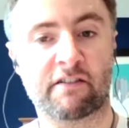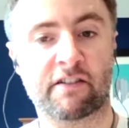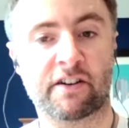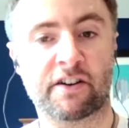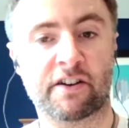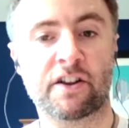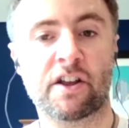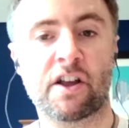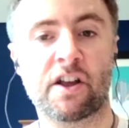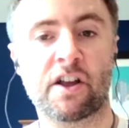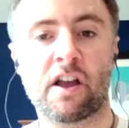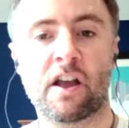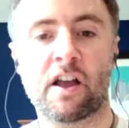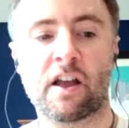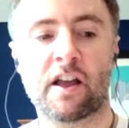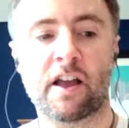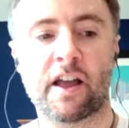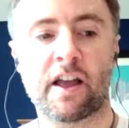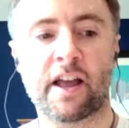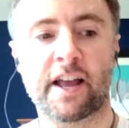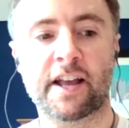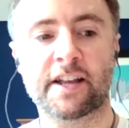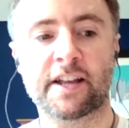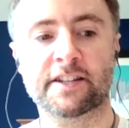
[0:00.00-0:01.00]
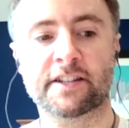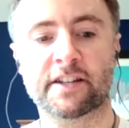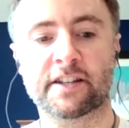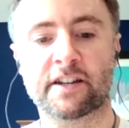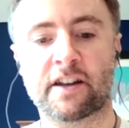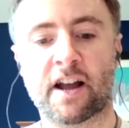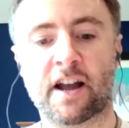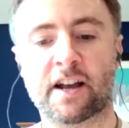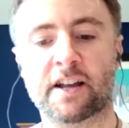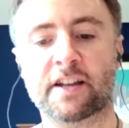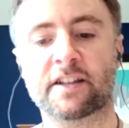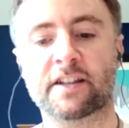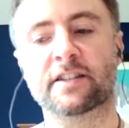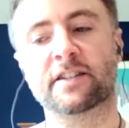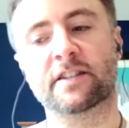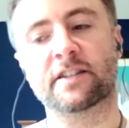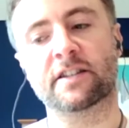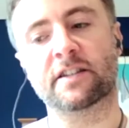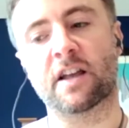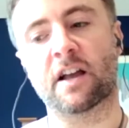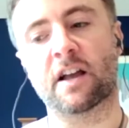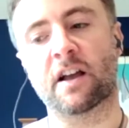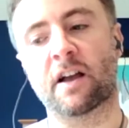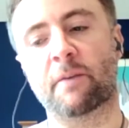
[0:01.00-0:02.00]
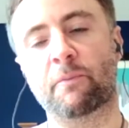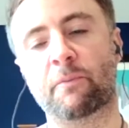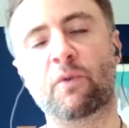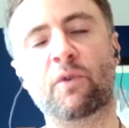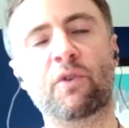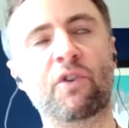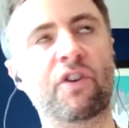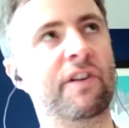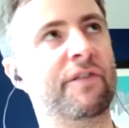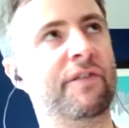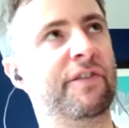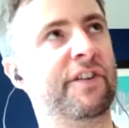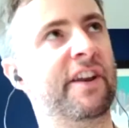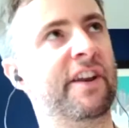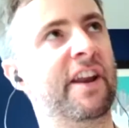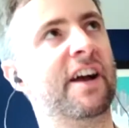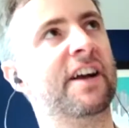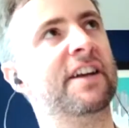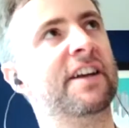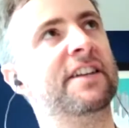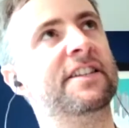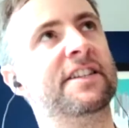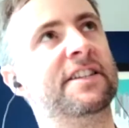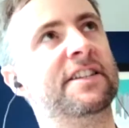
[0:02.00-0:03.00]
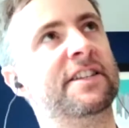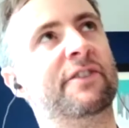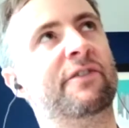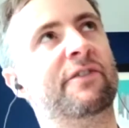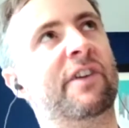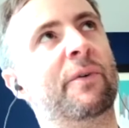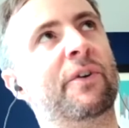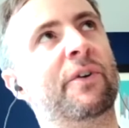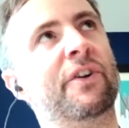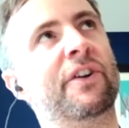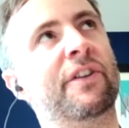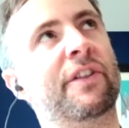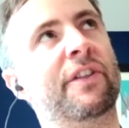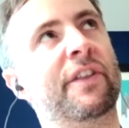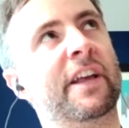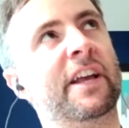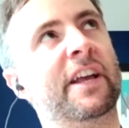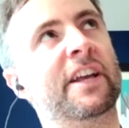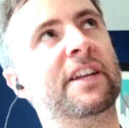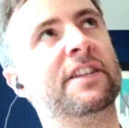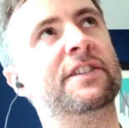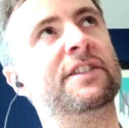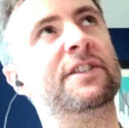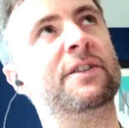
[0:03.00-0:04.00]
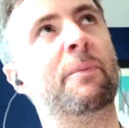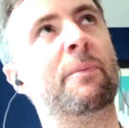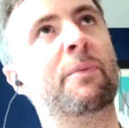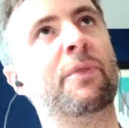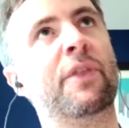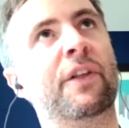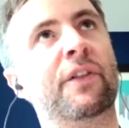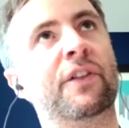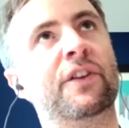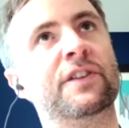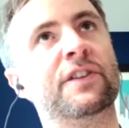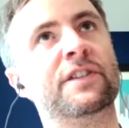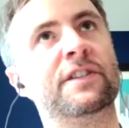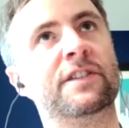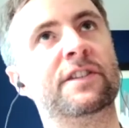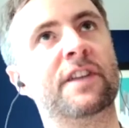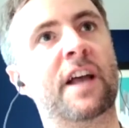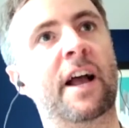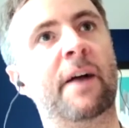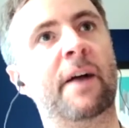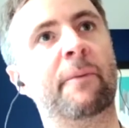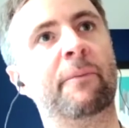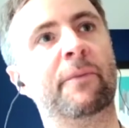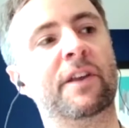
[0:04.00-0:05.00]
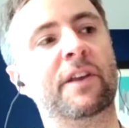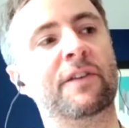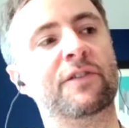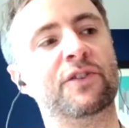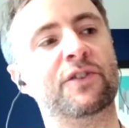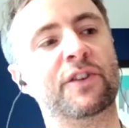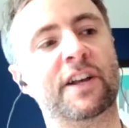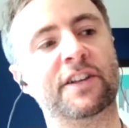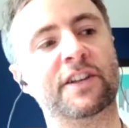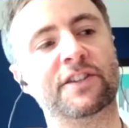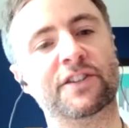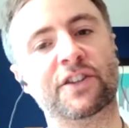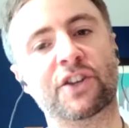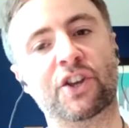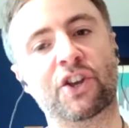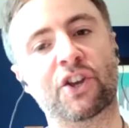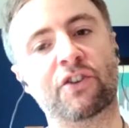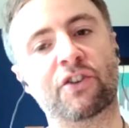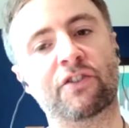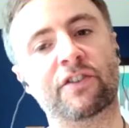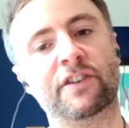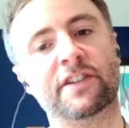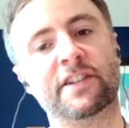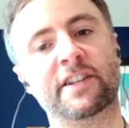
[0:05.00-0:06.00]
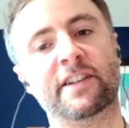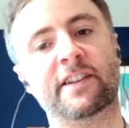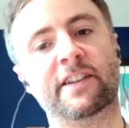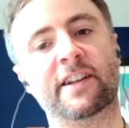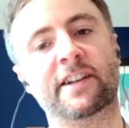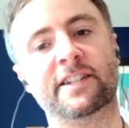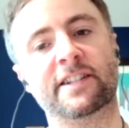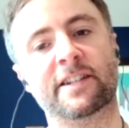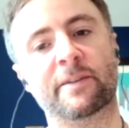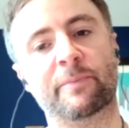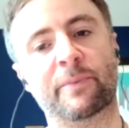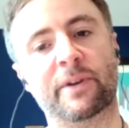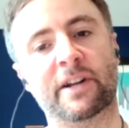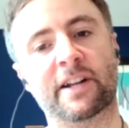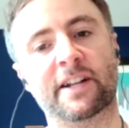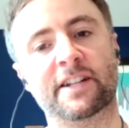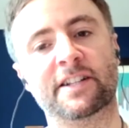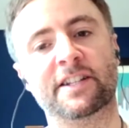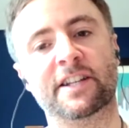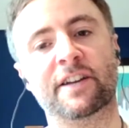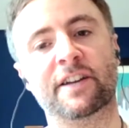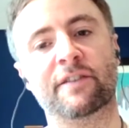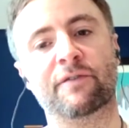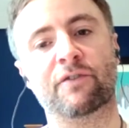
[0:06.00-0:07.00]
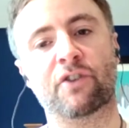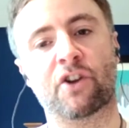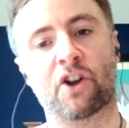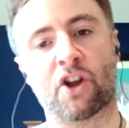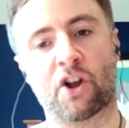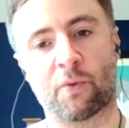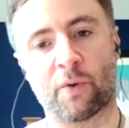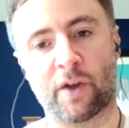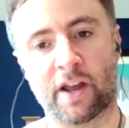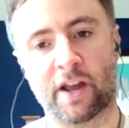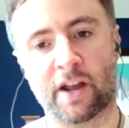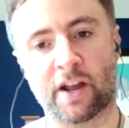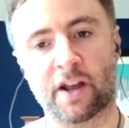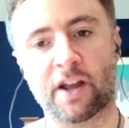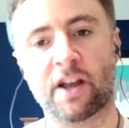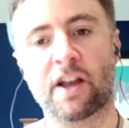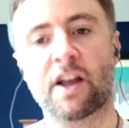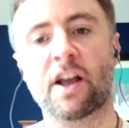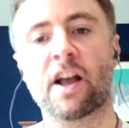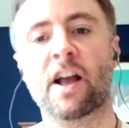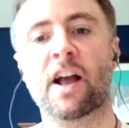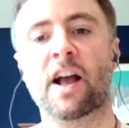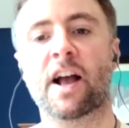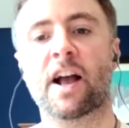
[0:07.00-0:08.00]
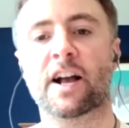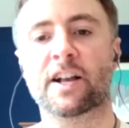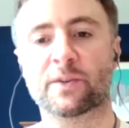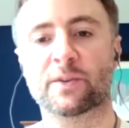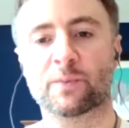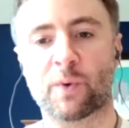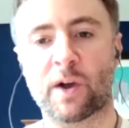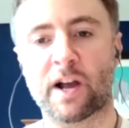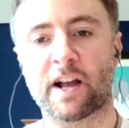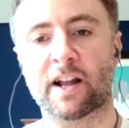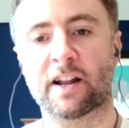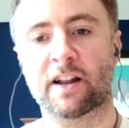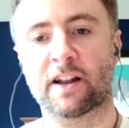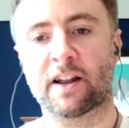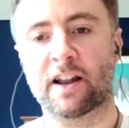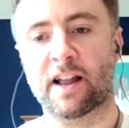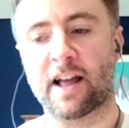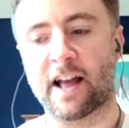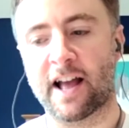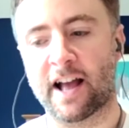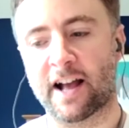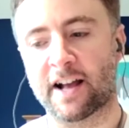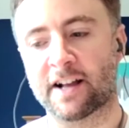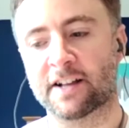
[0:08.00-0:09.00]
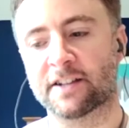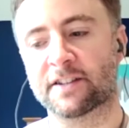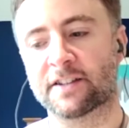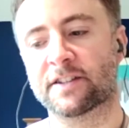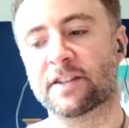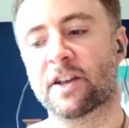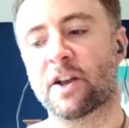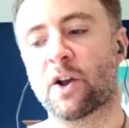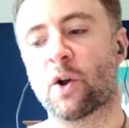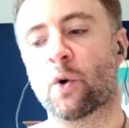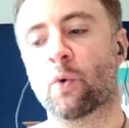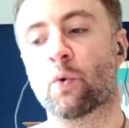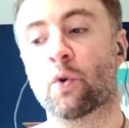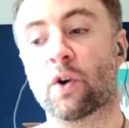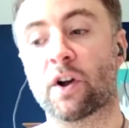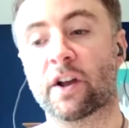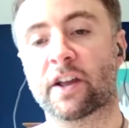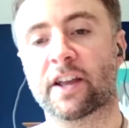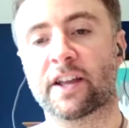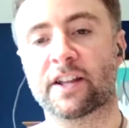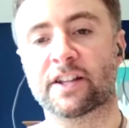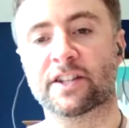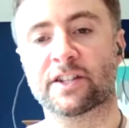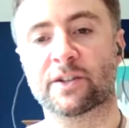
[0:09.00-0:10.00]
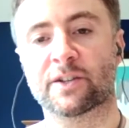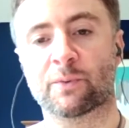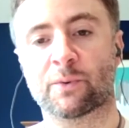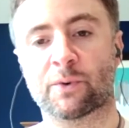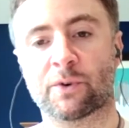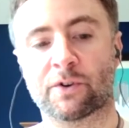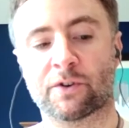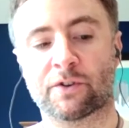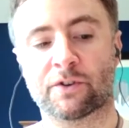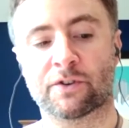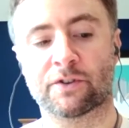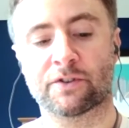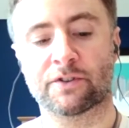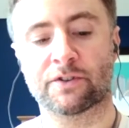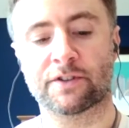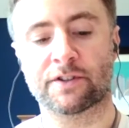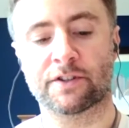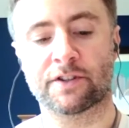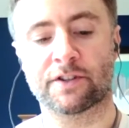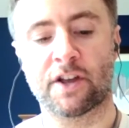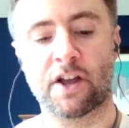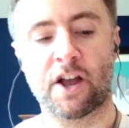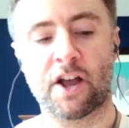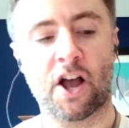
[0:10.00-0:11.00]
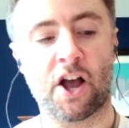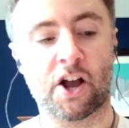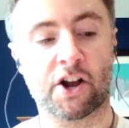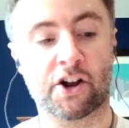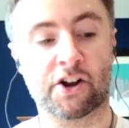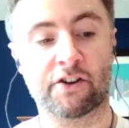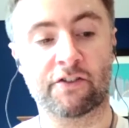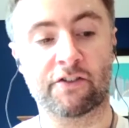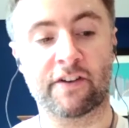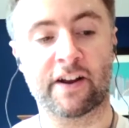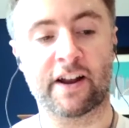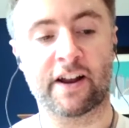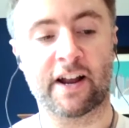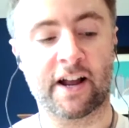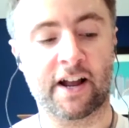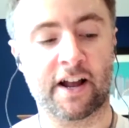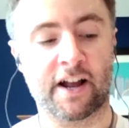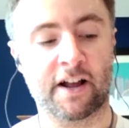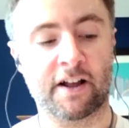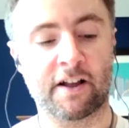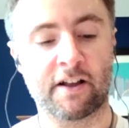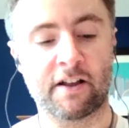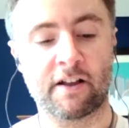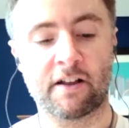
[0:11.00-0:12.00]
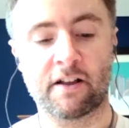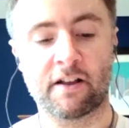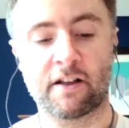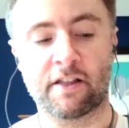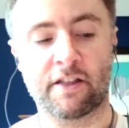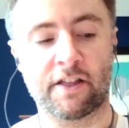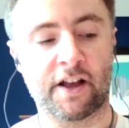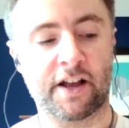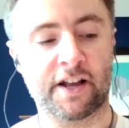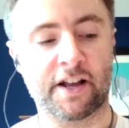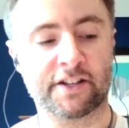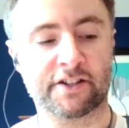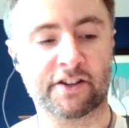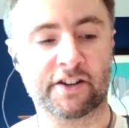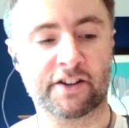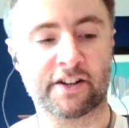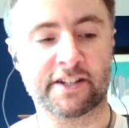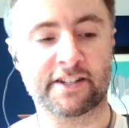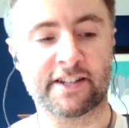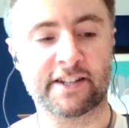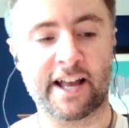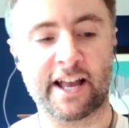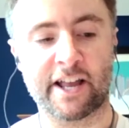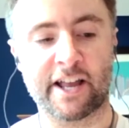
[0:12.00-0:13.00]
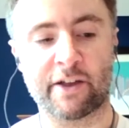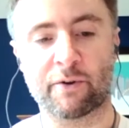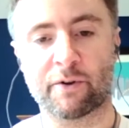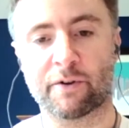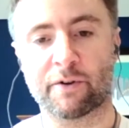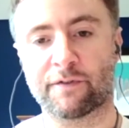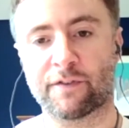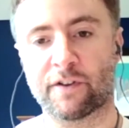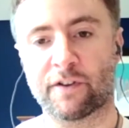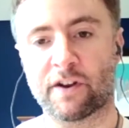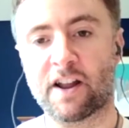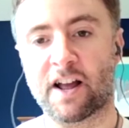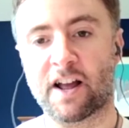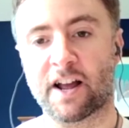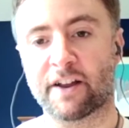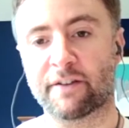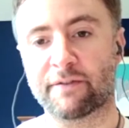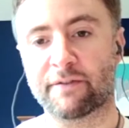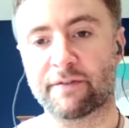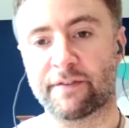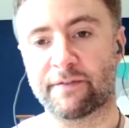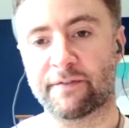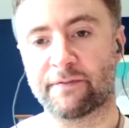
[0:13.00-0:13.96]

And it is a nice, um, no, not even nice isn't the right word, I think. It's something that um, gives you that security and that stability of knowing, as well as working towards a career that is going to set you up for life,